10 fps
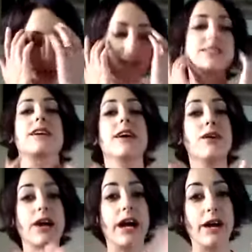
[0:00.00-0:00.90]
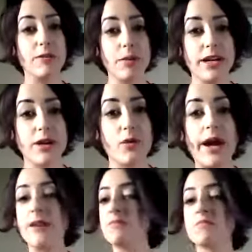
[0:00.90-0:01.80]
So I was like, okay, everybody could
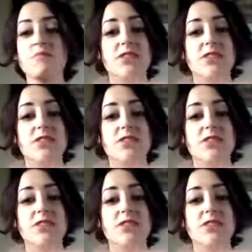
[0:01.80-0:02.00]
wait.